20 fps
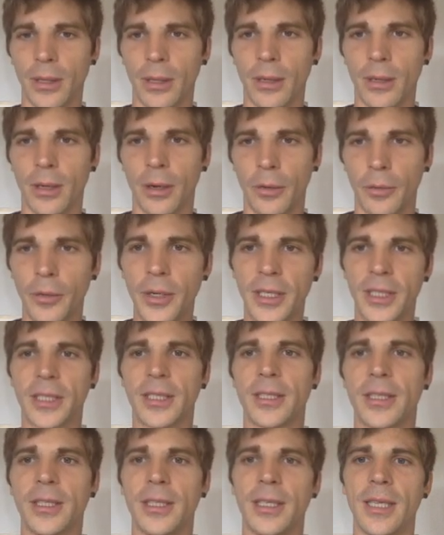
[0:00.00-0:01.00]

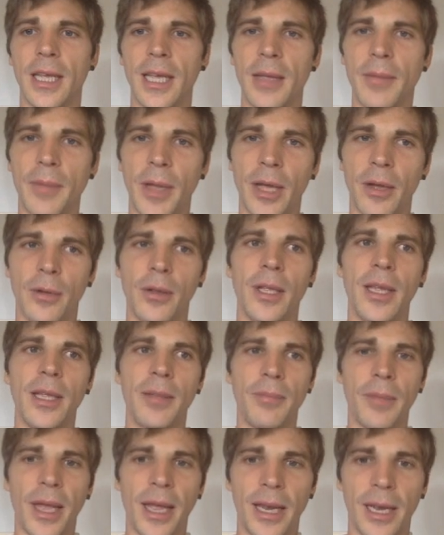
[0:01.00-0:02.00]
registered email
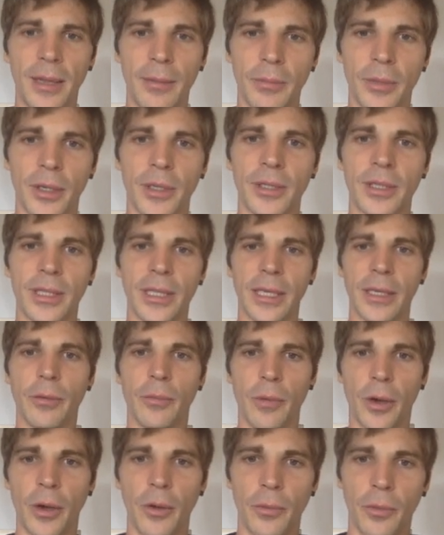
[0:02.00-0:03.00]
in mailingboss,
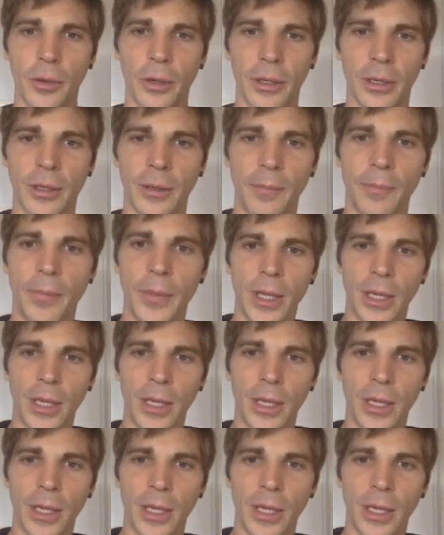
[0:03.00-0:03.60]
it won't work.